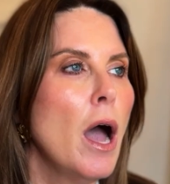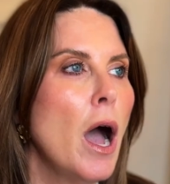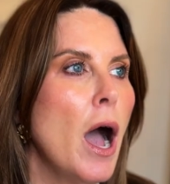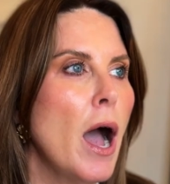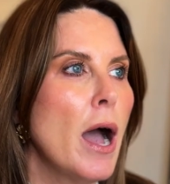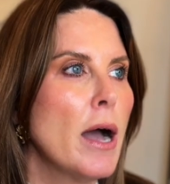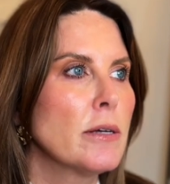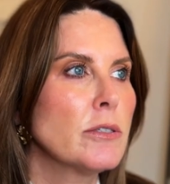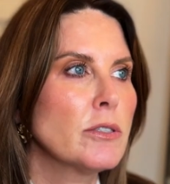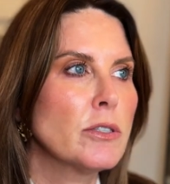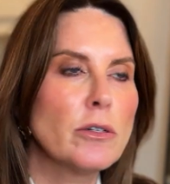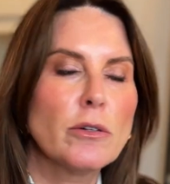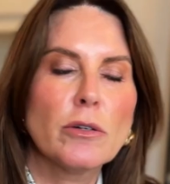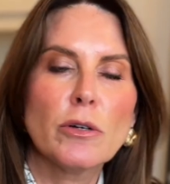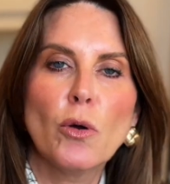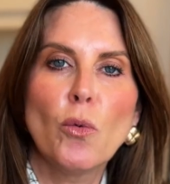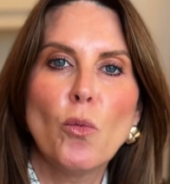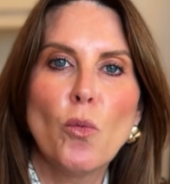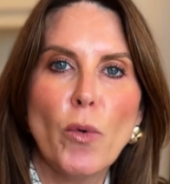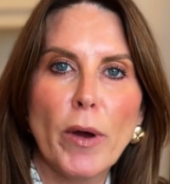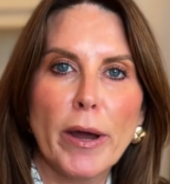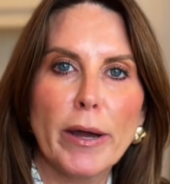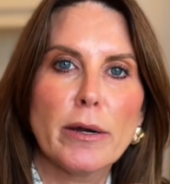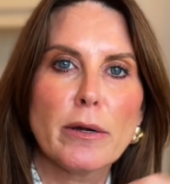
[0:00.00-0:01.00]
I also
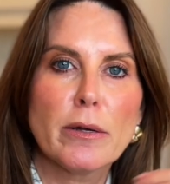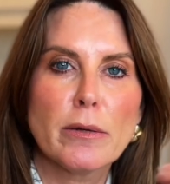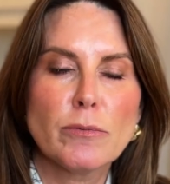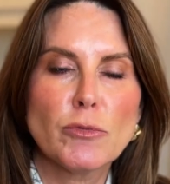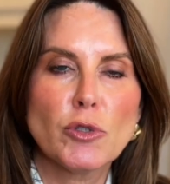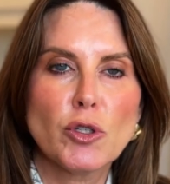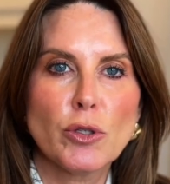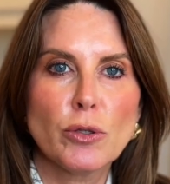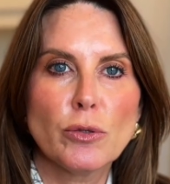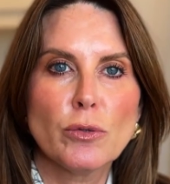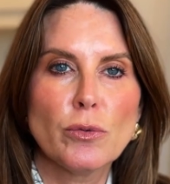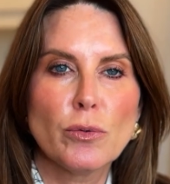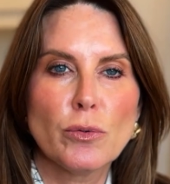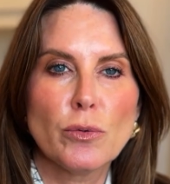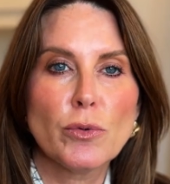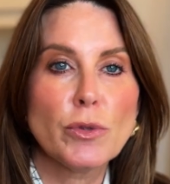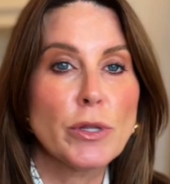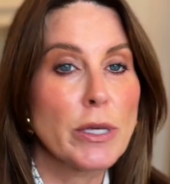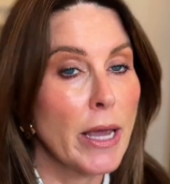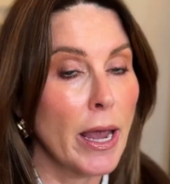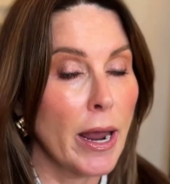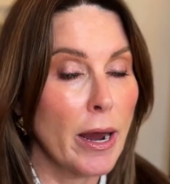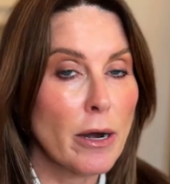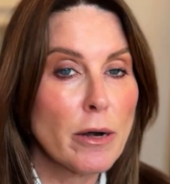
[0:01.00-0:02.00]
can wear them to
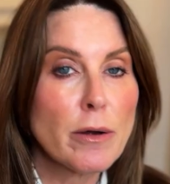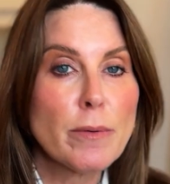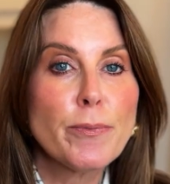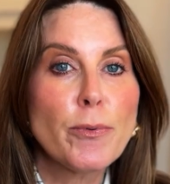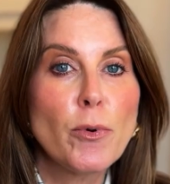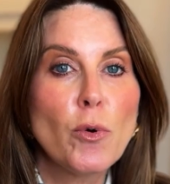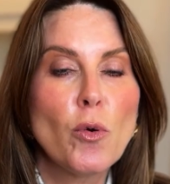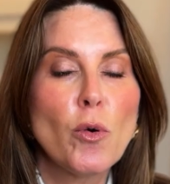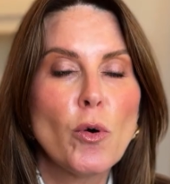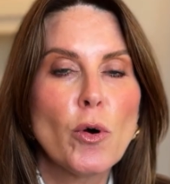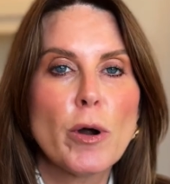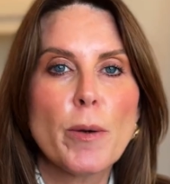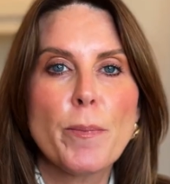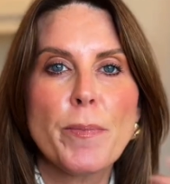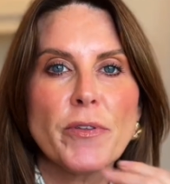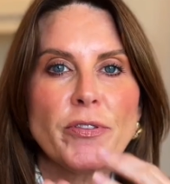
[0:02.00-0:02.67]
the airport,